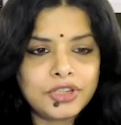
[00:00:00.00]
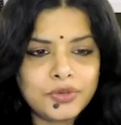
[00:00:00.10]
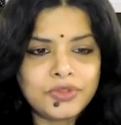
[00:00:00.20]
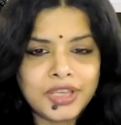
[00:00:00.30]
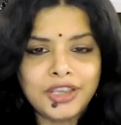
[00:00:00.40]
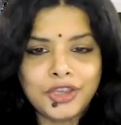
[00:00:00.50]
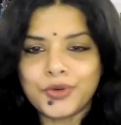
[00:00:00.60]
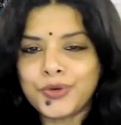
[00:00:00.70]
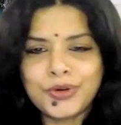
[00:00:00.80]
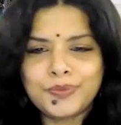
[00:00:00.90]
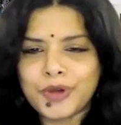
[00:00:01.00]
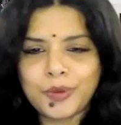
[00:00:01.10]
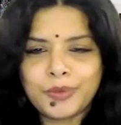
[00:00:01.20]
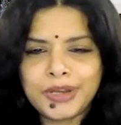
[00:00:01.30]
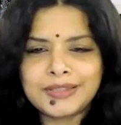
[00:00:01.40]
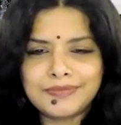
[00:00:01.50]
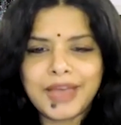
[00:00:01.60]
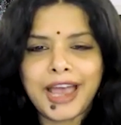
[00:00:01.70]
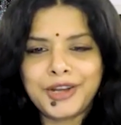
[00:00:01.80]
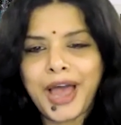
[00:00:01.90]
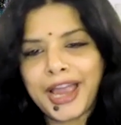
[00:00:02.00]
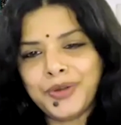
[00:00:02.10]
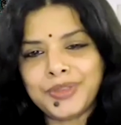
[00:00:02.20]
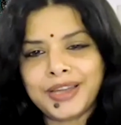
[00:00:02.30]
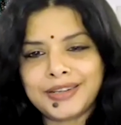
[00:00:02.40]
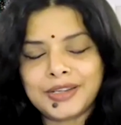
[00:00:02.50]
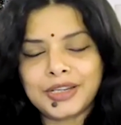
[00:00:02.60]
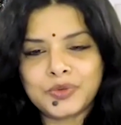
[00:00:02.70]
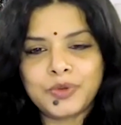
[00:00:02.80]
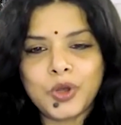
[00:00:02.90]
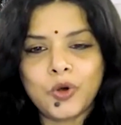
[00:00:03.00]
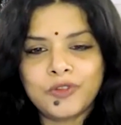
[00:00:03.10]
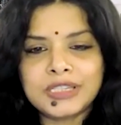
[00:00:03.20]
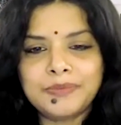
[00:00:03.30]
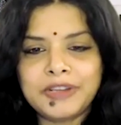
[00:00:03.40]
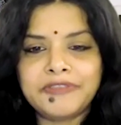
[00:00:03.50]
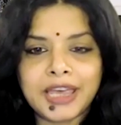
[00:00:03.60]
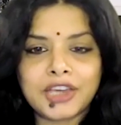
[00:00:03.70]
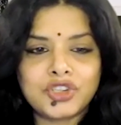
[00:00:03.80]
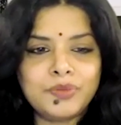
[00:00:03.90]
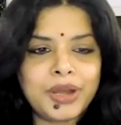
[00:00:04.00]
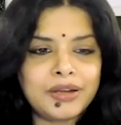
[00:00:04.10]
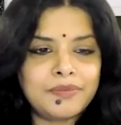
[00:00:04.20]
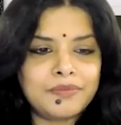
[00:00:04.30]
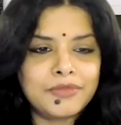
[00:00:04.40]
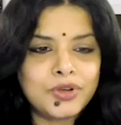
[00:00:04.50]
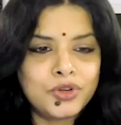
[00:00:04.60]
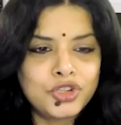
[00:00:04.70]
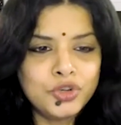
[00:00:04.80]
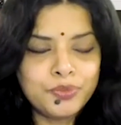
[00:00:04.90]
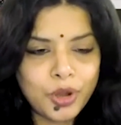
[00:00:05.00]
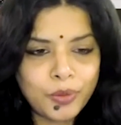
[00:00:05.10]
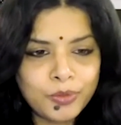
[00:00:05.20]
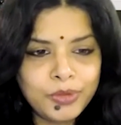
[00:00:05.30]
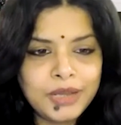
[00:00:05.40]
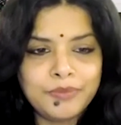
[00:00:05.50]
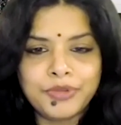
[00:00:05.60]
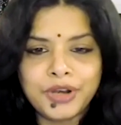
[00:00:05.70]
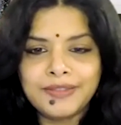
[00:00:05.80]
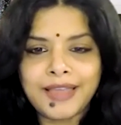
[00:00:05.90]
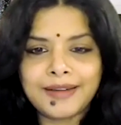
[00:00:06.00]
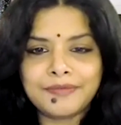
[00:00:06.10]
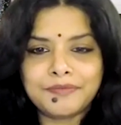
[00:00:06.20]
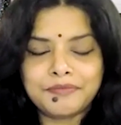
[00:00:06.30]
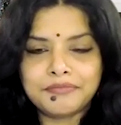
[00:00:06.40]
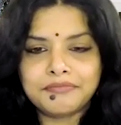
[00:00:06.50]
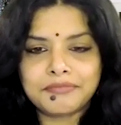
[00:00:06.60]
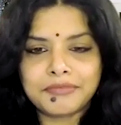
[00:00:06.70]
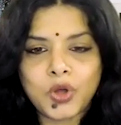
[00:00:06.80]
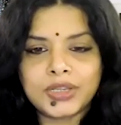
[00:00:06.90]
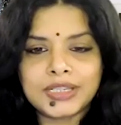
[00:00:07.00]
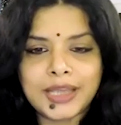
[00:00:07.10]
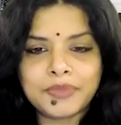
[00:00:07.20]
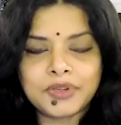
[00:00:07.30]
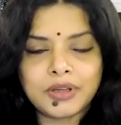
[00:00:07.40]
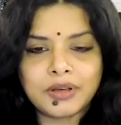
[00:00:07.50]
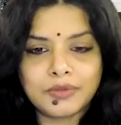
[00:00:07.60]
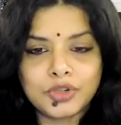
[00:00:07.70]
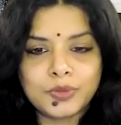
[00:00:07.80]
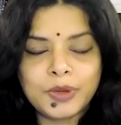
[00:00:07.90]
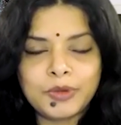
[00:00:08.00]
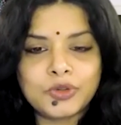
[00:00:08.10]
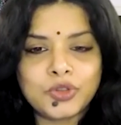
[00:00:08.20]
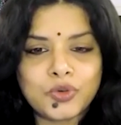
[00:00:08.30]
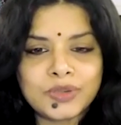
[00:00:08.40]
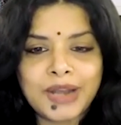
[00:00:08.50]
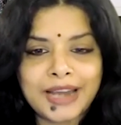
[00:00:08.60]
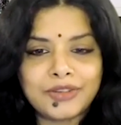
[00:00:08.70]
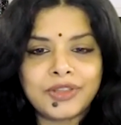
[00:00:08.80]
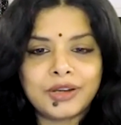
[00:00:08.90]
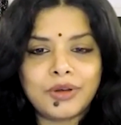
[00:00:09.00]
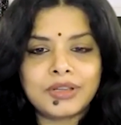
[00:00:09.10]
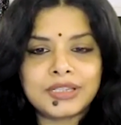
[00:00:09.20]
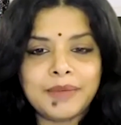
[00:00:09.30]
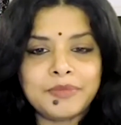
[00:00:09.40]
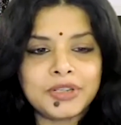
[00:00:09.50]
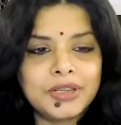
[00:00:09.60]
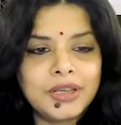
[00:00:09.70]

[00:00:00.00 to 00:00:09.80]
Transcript: do you think you could probably, I know that this would be oversimplification, but could you probably bring that concept? Would you be able to throw some light on that concept